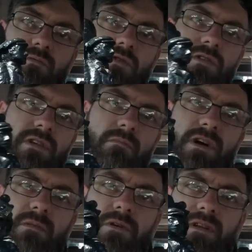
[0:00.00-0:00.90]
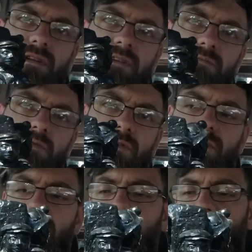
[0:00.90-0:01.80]
it worth? In my opinion, it's
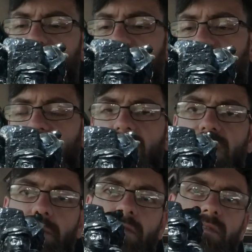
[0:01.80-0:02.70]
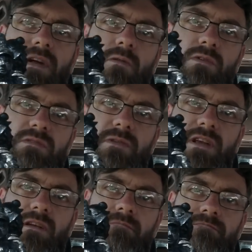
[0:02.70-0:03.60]
worth 70, 80 pound of anyone's
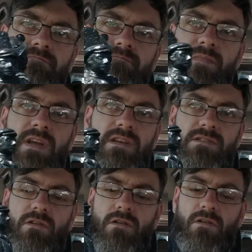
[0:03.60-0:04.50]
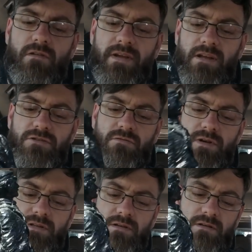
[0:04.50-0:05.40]
money. It's not a lot of age to
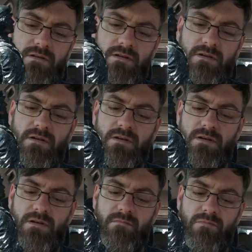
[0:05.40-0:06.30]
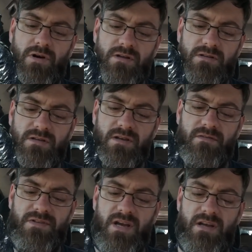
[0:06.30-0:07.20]
it, but as
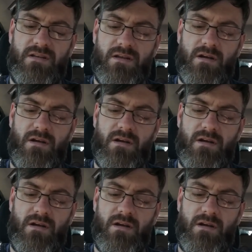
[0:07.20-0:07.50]
I've said,